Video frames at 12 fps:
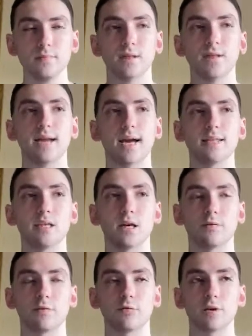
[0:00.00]
the idea
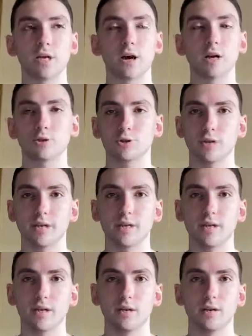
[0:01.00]
of a free country
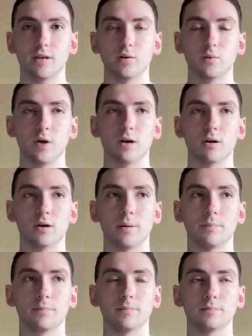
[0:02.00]
where
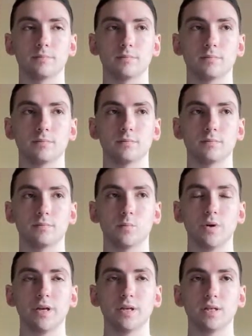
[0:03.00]

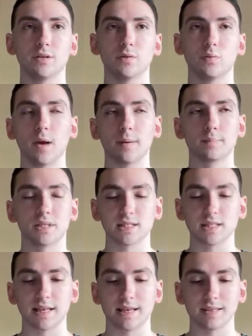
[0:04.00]
we wipe the
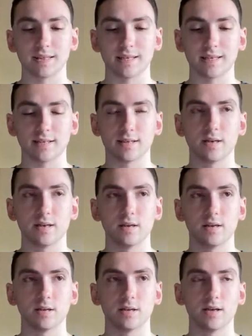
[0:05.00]
slate clean
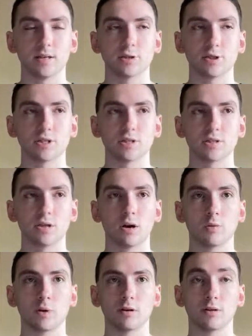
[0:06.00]
and just
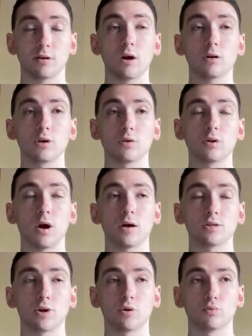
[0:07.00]
start where there are no
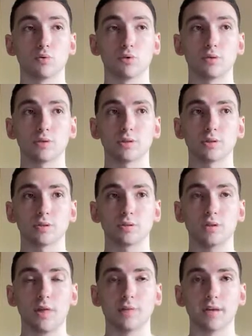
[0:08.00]
laws, no rules,
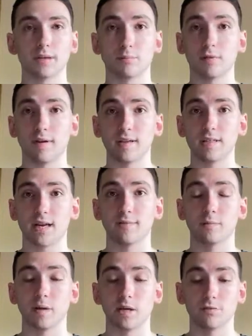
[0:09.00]
nothing preventing
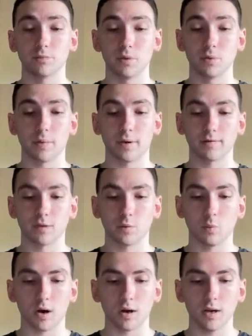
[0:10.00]
everybody from doing whatever they
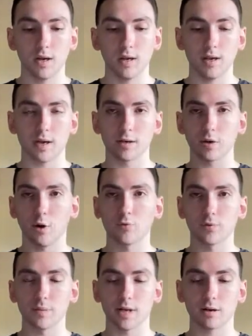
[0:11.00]
want, and go
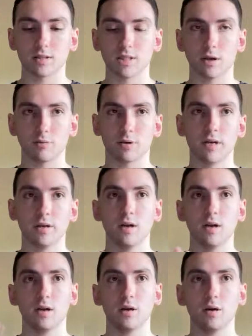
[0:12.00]
from there and say, all right,
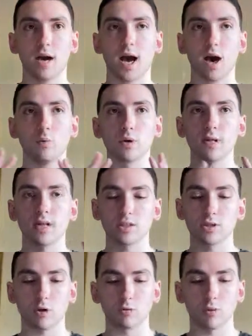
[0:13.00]
how would this
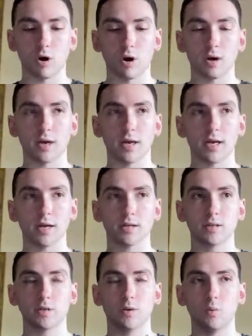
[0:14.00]
go wrong,
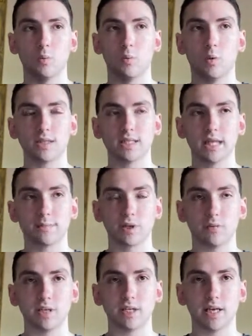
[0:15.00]
and what steps could
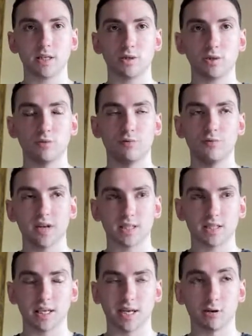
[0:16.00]
we take to fix
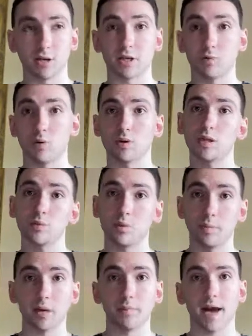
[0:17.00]
the areas where this would
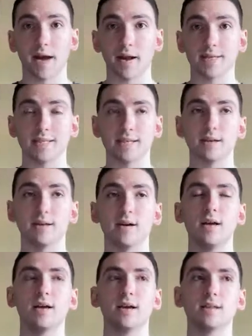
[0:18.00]
be a bad idea?
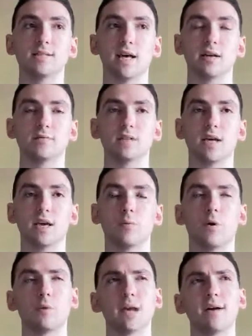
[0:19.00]
Instead of saying,
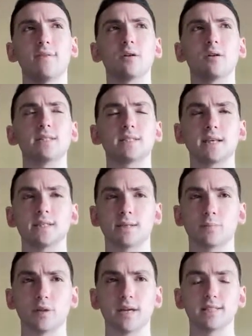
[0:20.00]
well, we have all these things
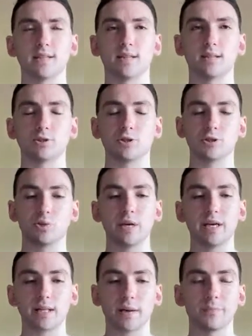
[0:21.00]
in place and let's just
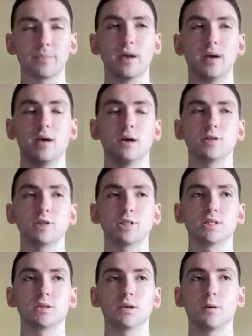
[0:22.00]
tweak them.
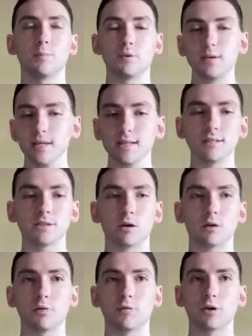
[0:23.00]
Just completely start
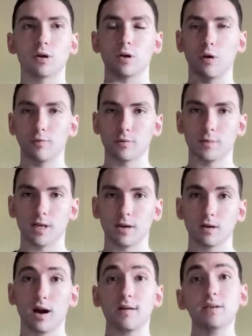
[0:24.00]
over and go from
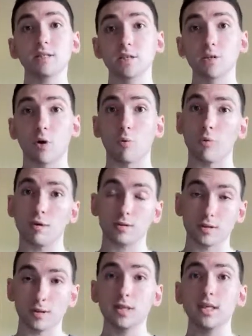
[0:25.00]
there. Obviously, don't
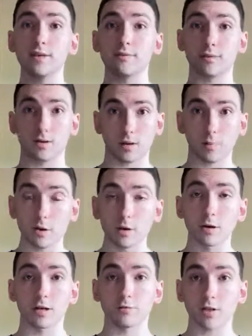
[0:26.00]
leave a
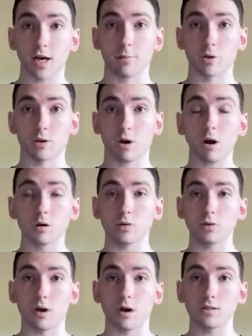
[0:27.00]
period of time where there are no
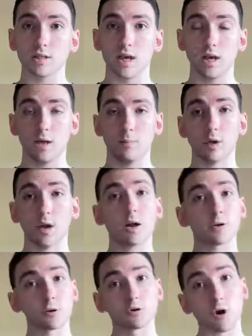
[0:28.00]
laws, but on
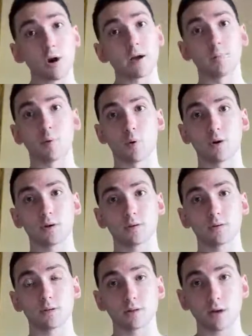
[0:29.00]
your drawing board,
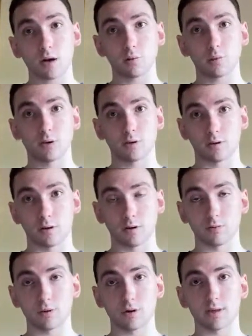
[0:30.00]
start where there are
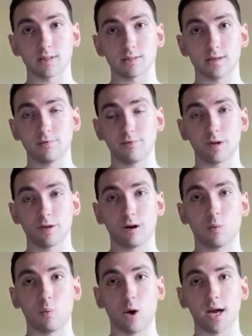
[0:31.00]
no laws and then figure
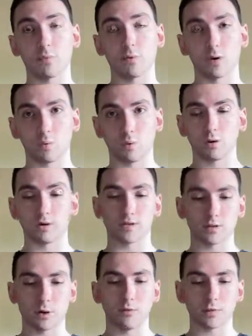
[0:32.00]
out why it wouldn't work
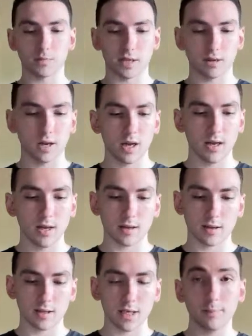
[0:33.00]
and go from there.
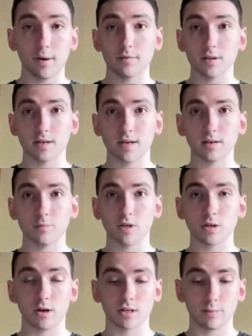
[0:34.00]
And keep everything we
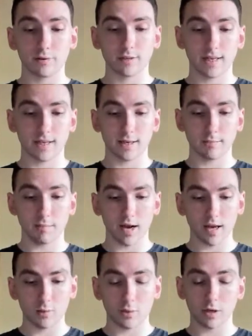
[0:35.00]
talked about today in
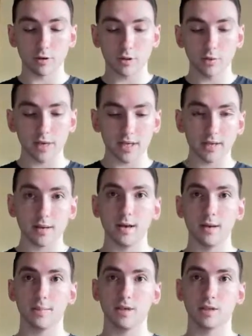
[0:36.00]
mind when you're doing it,
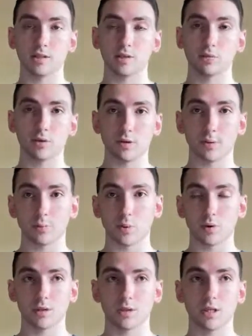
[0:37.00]
because it's really
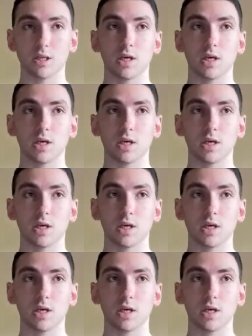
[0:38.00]
important